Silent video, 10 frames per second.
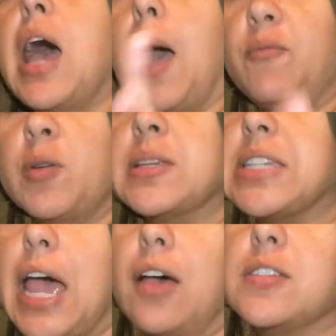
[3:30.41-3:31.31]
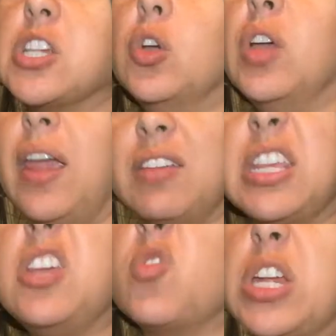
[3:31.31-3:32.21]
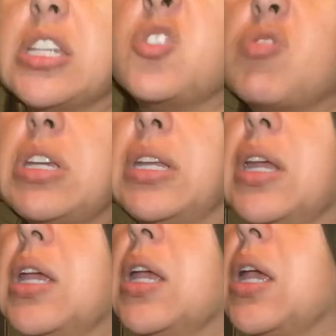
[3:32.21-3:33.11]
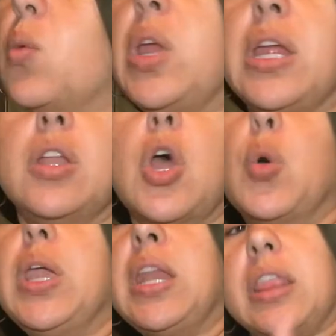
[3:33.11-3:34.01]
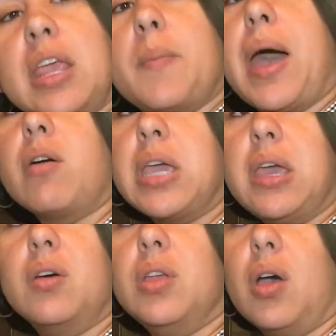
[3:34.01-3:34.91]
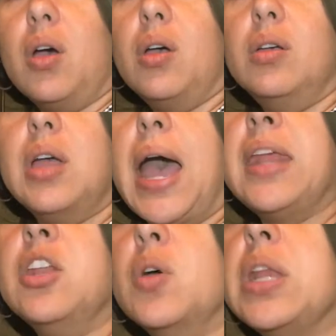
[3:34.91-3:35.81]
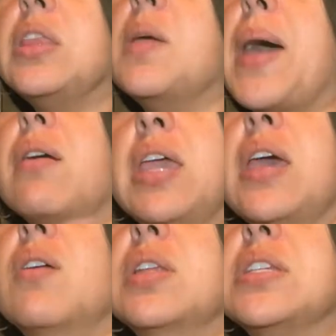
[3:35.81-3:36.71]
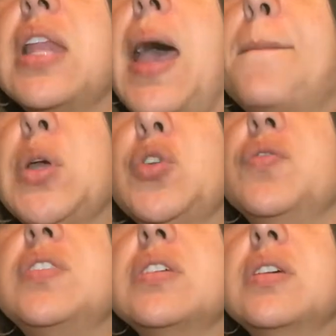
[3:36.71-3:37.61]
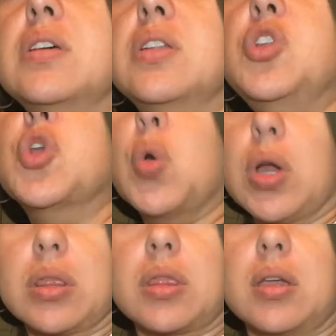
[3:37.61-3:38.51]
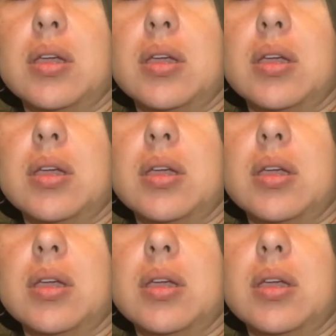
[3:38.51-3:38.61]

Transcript: I'm from the South, so everything green is green. We didn't know anything about kale, y'all. I didn't know anything about kale until I moved north.